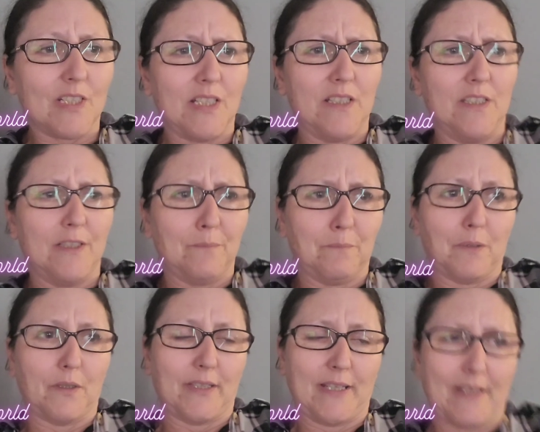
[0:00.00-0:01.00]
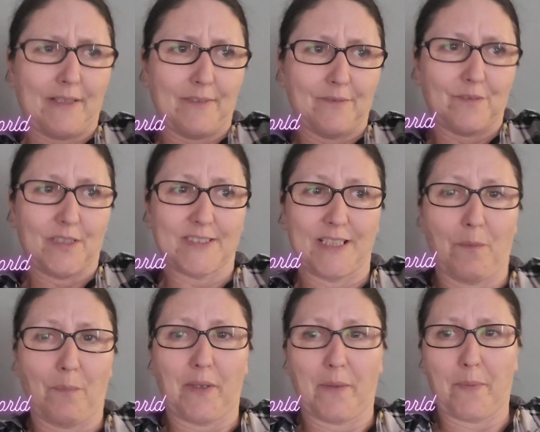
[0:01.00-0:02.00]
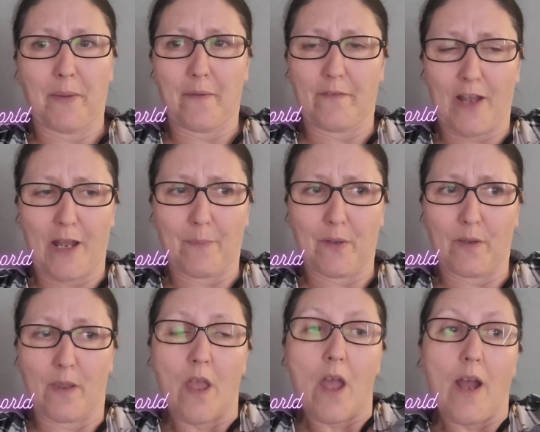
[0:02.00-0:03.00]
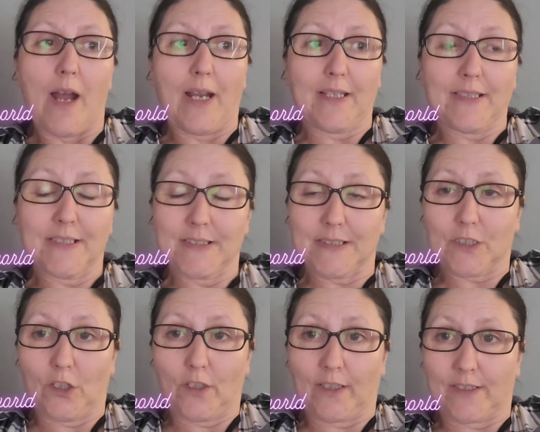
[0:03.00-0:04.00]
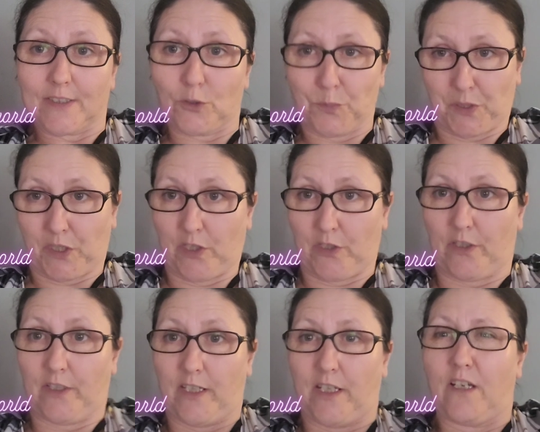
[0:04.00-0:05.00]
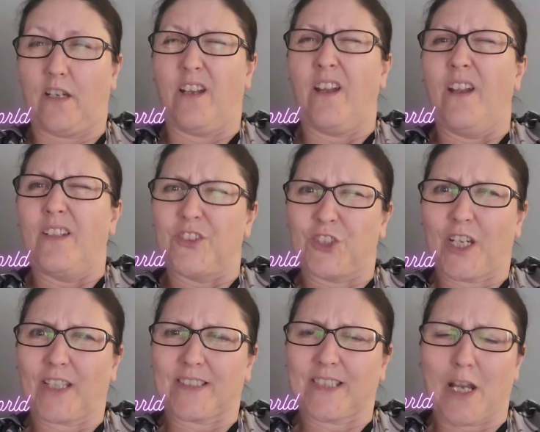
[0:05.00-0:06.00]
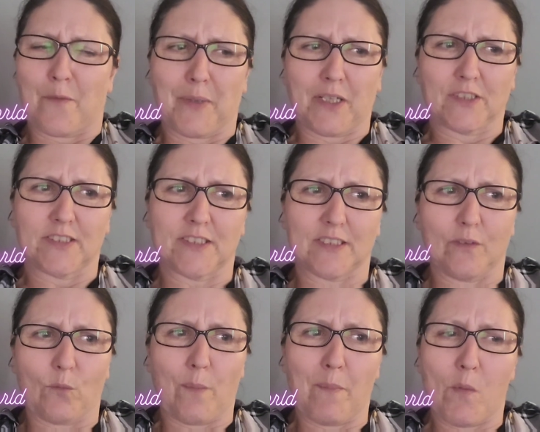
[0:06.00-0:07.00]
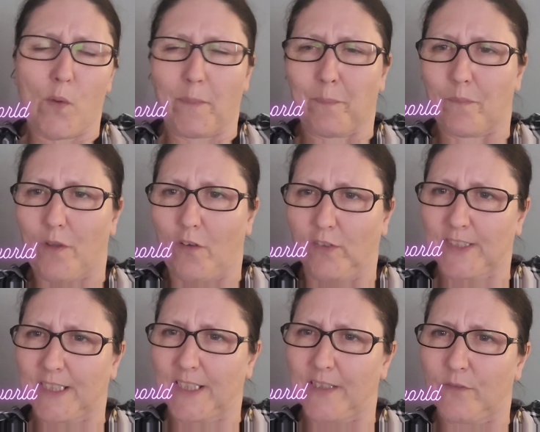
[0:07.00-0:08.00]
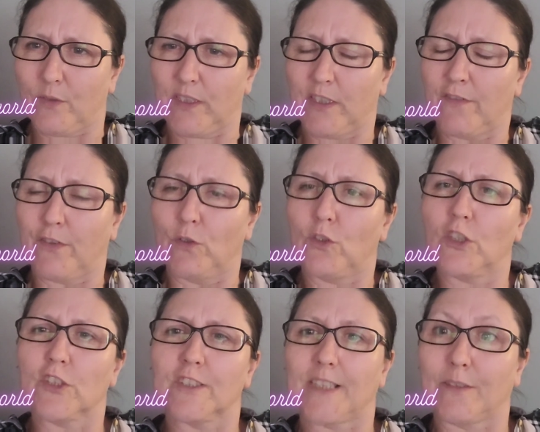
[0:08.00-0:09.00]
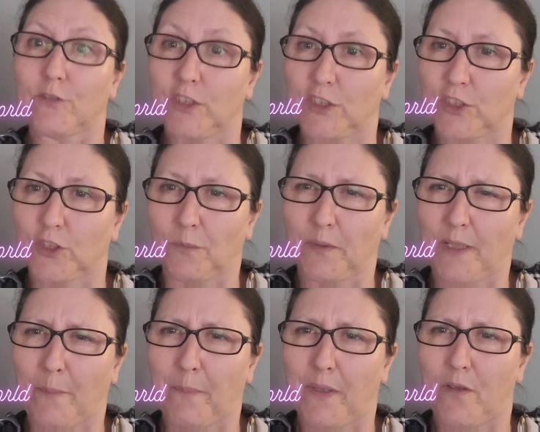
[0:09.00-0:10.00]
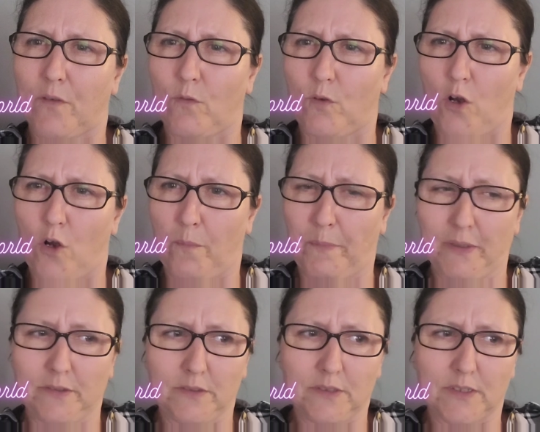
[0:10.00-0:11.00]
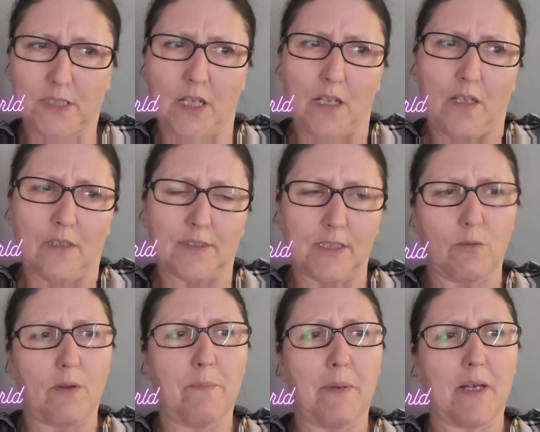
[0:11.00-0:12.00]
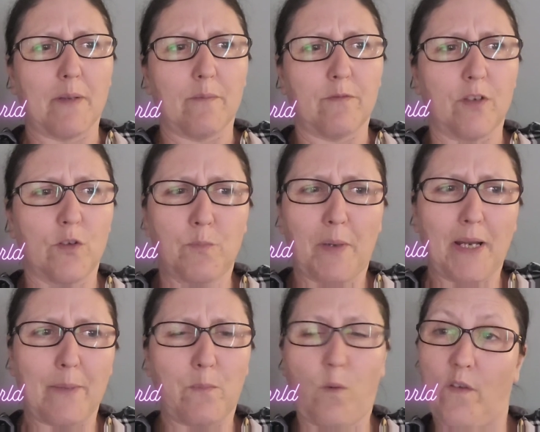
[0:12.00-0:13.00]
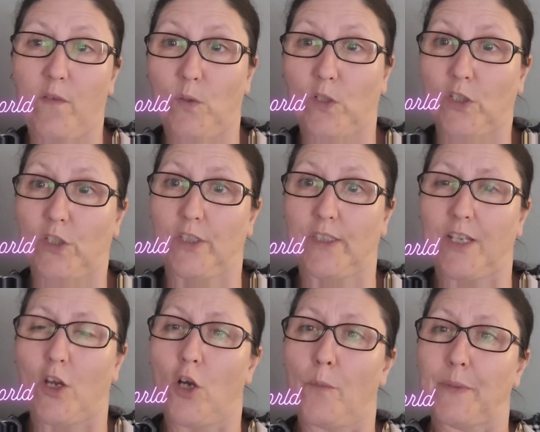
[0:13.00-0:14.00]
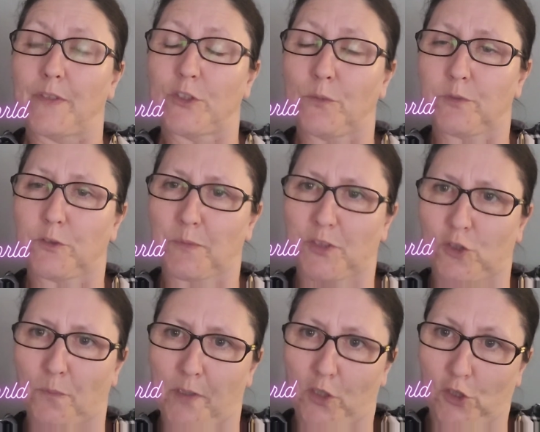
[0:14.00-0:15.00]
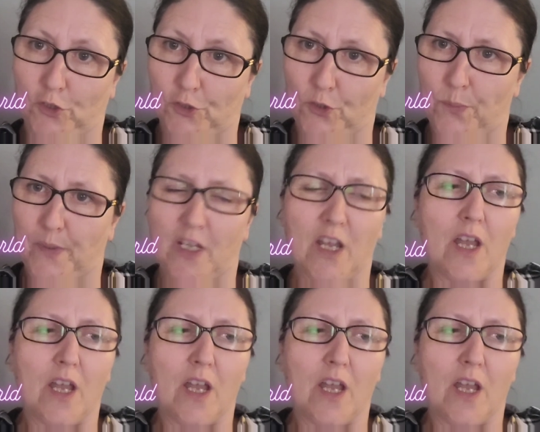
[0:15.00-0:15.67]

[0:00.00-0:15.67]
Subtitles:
But, yeah, I said it'll be a bit of heartburn. I need to go and get the stomach hernia checked out because, obviously, when your food goes down to your stomach, that bit opens. Windpipe, food pipe, whatever you want to call it, opens up so my stomach goes up.